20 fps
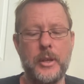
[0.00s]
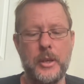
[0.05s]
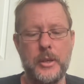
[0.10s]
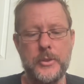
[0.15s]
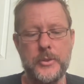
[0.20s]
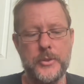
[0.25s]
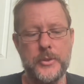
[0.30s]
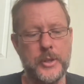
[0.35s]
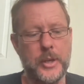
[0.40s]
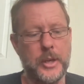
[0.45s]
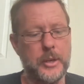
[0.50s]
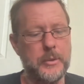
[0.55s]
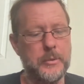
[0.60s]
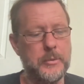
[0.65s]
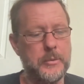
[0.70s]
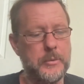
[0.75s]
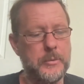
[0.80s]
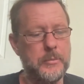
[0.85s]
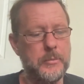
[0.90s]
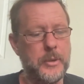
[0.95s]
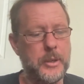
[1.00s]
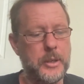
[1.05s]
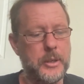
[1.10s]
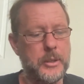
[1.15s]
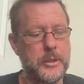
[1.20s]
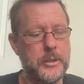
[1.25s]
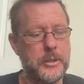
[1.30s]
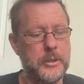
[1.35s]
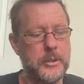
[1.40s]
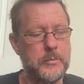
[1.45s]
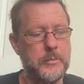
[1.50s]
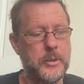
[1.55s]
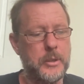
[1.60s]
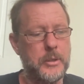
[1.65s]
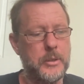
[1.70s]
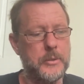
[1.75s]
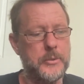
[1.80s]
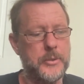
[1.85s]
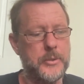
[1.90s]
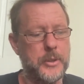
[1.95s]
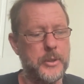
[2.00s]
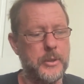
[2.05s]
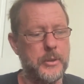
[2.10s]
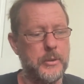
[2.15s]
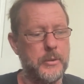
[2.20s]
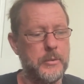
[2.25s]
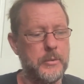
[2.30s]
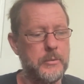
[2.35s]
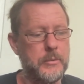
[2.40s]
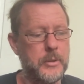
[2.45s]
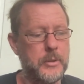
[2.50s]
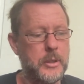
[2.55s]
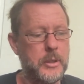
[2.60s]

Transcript: and so what I'll do